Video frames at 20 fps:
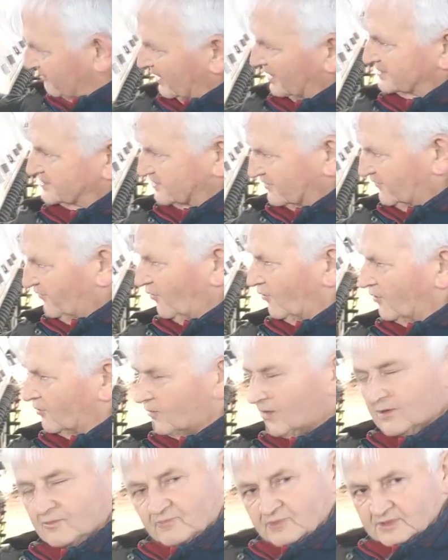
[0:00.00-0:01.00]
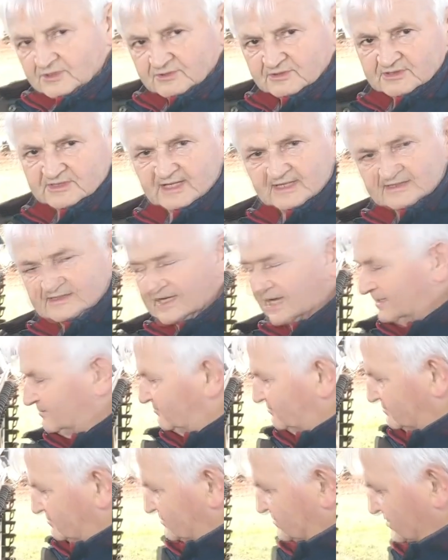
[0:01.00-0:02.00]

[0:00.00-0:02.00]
Panzer IV one, which was at 10